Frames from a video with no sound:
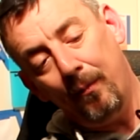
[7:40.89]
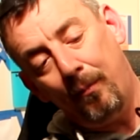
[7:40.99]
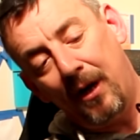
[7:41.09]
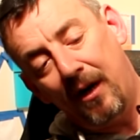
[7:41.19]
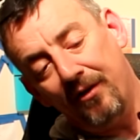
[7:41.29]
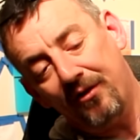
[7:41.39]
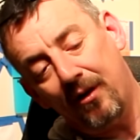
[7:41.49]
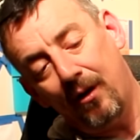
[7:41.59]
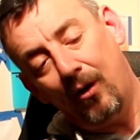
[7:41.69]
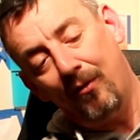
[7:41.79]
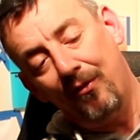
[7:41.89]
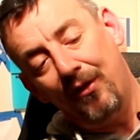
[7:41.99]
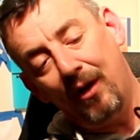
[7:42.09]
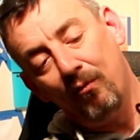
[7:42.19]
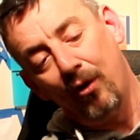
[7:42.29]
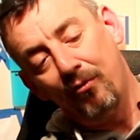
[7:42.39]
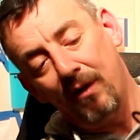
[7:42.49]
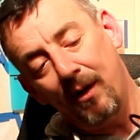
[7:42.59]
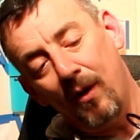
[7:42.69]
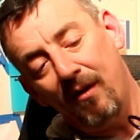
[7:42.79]
part of the rod
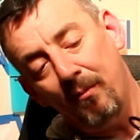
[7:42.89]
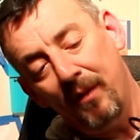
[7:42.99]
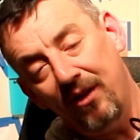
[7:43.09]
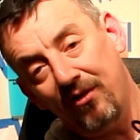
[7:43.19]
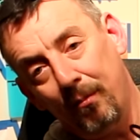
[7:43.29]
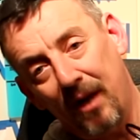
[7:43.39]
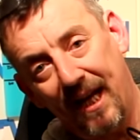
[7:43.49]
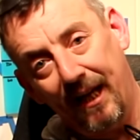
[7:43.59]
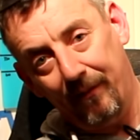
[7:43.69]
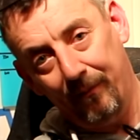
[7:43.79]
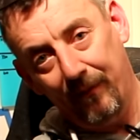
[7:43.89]
ring where it meets the blank.